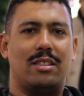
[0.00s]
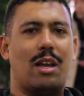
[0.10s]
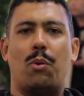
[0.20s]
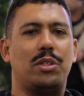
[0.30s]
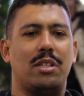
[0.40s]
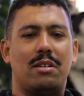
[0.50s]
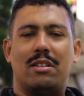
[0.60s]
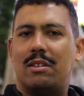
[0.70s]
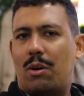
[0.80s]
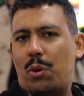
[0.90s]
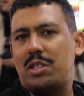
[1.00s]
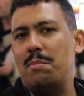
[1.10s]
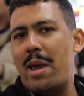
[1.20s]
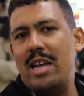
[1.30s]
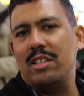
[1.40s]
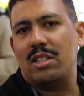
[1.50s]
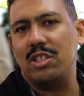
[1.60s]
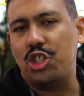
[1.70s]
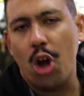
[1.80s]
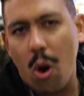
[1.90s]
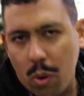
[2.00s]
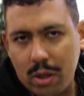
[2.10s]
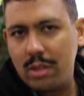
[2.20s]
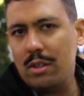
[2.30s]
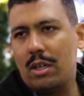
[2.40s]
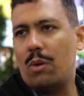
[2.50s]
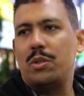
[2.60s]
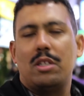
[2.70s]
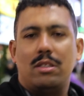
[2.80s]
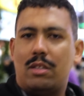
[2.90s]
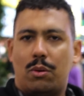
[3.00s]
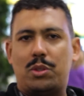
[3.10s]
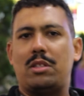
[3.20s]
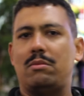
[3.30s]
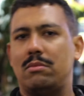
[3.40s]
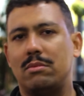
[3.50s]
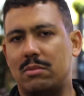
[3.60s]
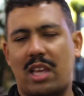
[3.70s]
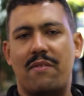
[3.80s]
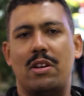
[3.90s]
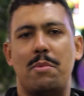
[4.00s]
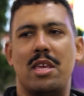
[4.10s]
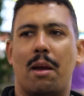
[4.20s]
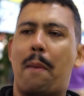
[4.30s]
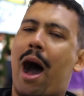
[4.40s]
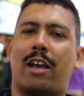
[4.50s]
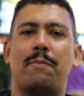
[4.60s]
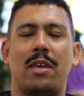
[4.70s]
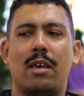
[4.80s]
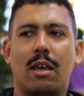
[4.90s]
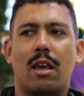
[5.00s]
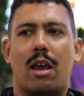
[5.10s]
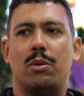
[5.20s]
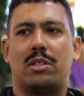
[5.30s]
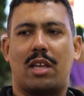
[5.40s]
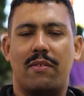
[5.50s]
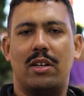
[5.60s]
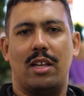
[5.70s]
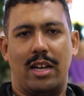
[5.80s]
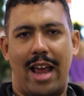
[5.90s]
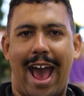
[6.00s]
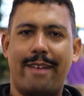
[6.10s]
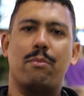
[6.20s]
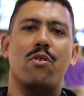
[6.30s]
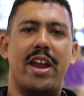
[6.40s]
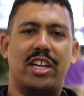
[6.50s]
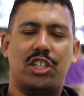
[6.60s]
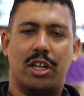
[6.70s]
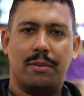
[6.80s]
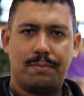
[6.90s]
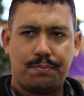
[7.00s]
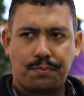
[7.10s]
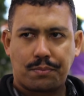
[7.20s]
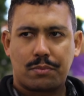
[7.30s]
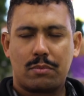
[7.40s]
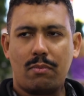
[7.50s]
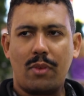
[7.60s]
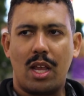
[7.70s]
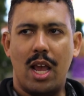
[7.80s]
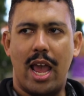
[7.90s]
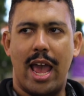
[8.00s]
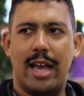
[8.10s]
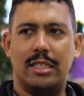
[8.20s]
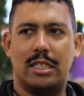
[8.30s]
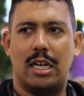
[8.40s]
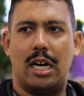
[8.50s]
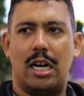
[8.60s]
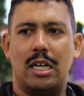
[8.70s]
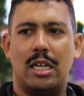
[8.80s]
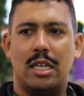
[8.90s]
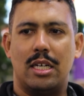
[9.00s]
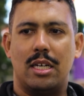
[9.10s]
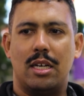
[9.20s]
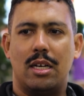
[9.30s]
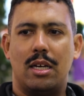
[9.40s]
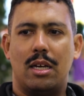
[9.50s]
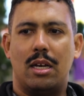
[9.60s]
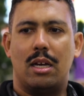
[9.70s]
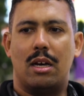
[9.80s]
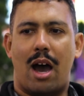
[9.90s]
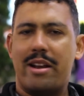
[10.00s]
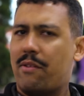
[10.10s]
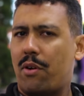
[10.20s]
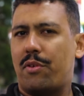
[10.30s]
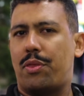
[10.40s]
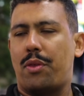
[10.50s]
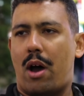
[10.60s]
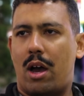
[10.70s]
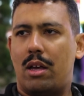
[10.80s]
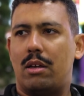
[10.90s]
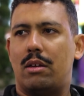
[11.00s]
it wasn't made as a joke. It wasn't given to me to mock me. It was given in admiration, and I never ever thought